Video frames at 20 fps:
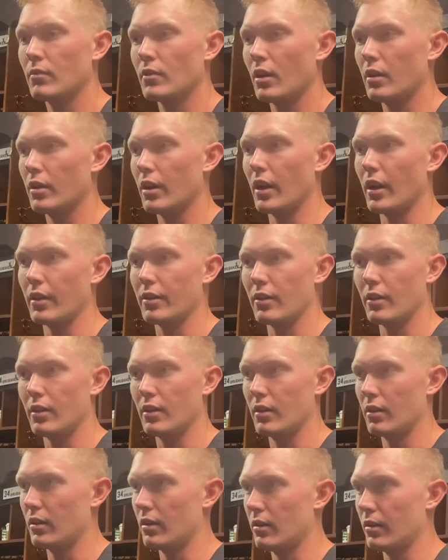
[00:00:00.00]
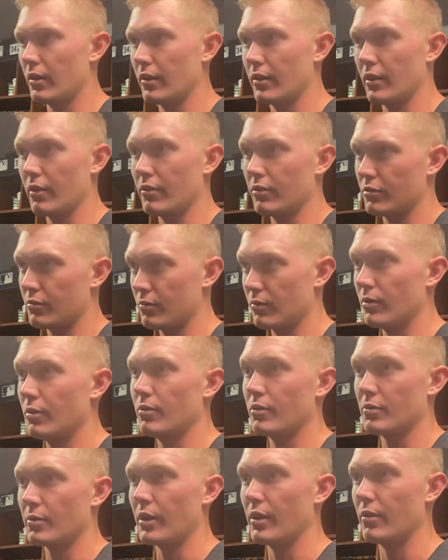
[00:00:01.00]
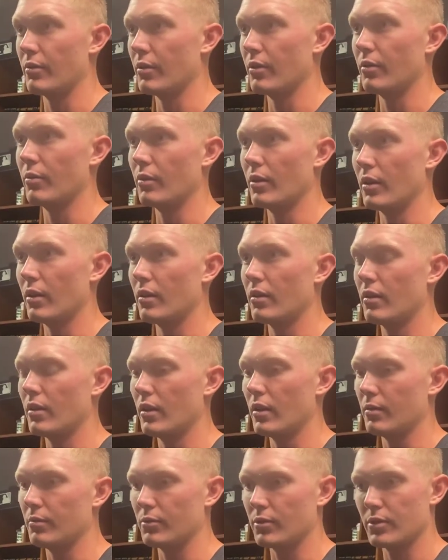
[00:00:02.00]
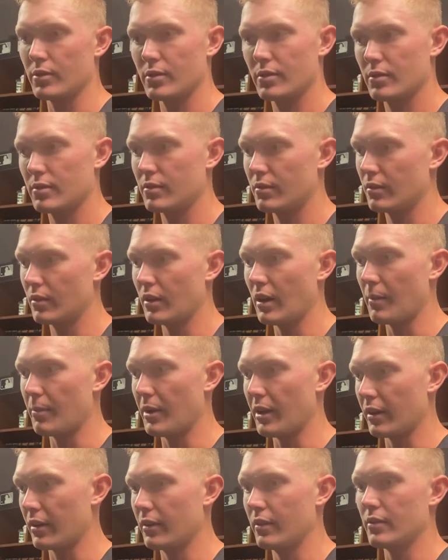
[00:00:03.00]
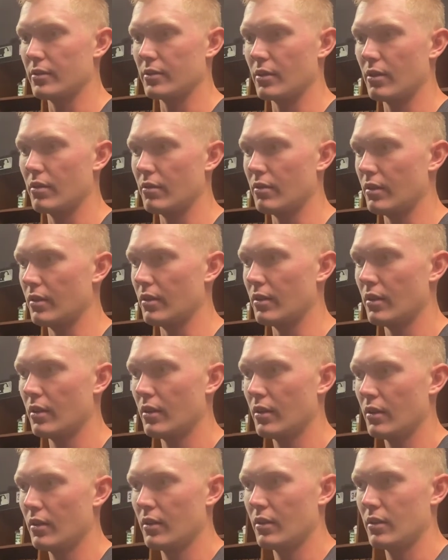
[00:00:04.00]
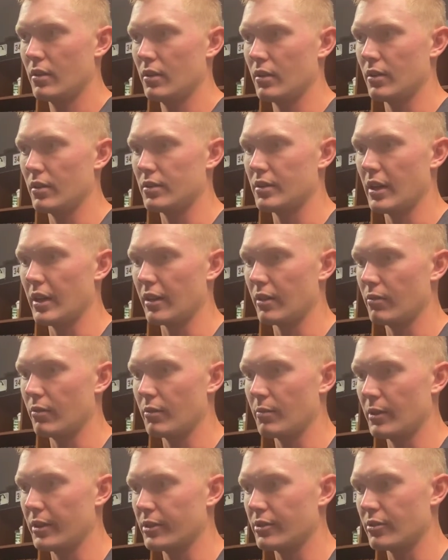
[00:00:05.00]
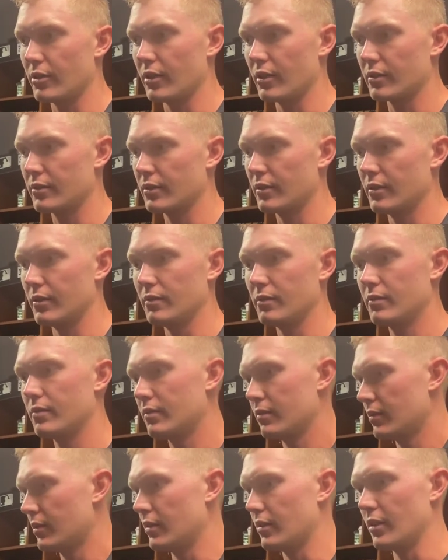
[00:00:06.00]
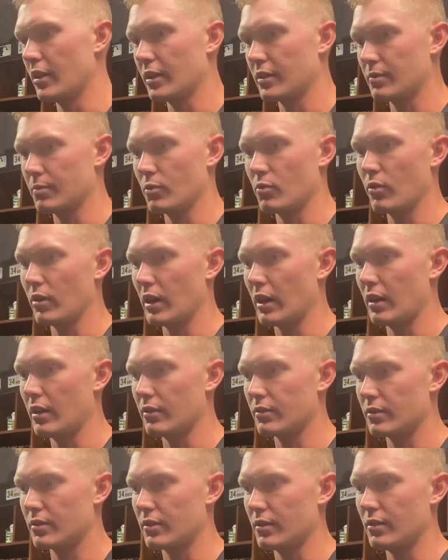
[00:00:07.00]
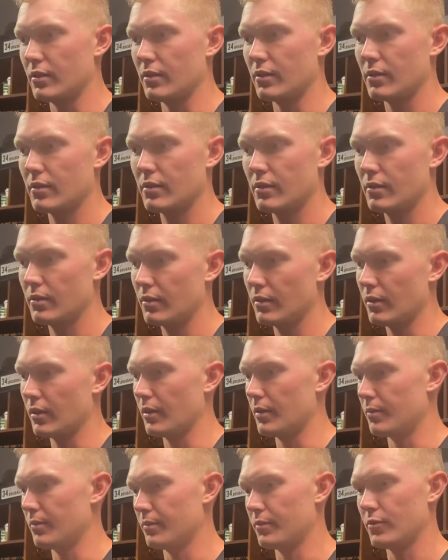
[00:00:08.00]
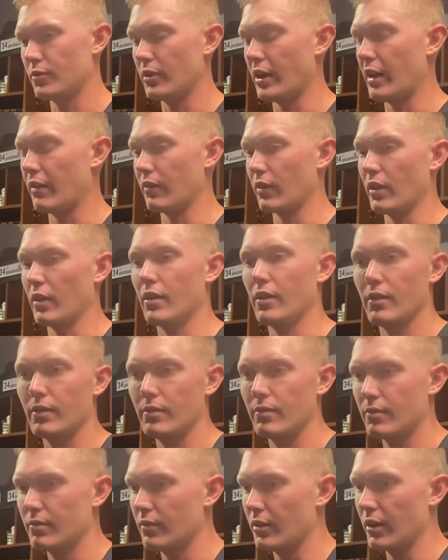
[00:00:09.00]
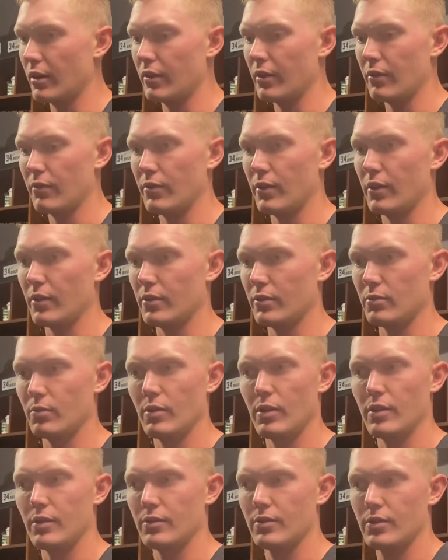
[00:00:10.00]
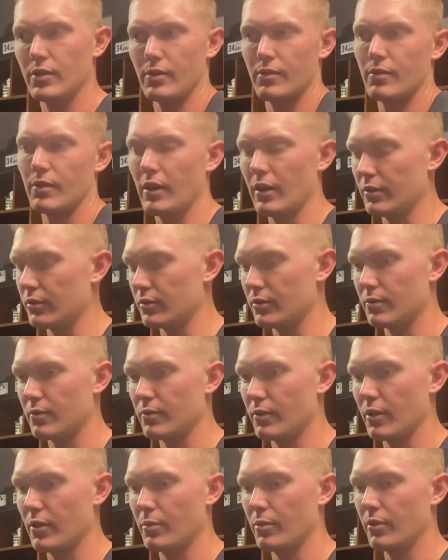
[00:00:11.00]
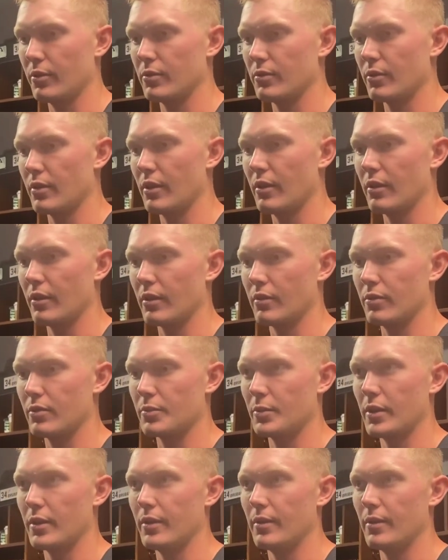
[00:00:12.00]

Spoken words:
Yeah, I thought we responded really well. Just got back in the zone and attacking with my strengths and got some quick outs and navigated there in the fifth as well. So I was very pleased with how I responded.